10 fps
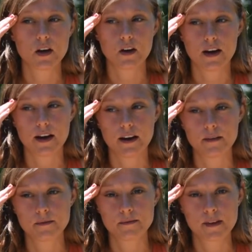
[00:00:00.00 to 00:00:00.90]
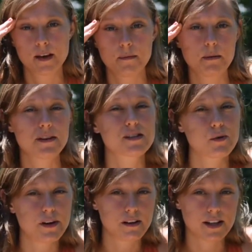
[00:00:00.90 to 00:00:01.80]
okay, maybe this
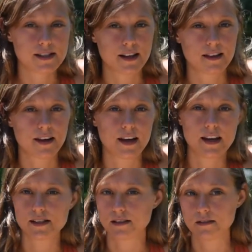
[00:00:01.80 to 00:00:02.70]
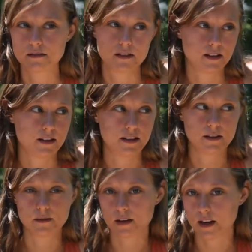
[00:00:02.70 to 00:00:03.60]
oil cleansing thing isn't really
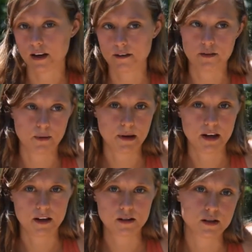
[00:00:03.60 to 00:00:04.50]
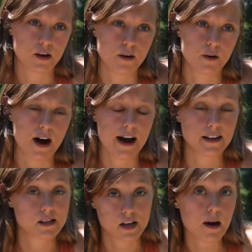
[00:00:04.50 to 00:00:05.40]
working for me. So I
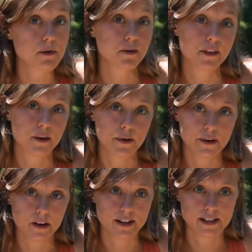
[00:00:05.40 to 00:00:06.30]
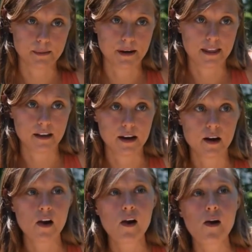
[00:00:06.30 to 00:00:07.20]
stopped doing the oil cleansing method,
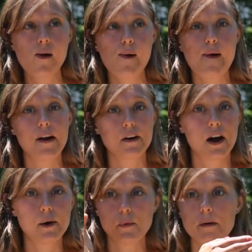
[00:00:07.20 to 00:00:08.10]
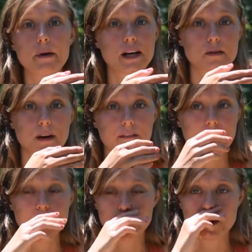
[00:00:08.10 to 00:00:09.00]
and I went back to my
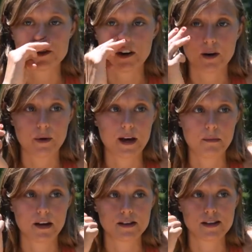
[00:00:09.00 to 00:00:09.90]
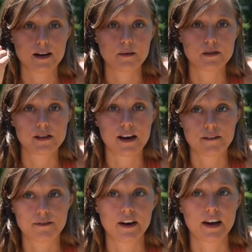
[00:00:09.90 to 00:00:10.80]
face wash right away because I was like
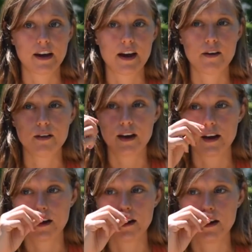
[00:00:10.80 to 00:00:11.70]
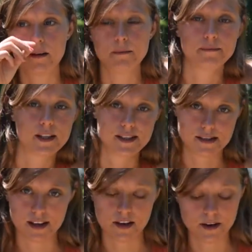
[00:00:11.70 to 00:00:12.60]
freaking out, like, this
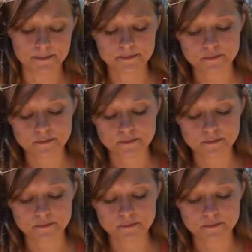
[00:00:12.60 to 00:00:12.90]
isn't good.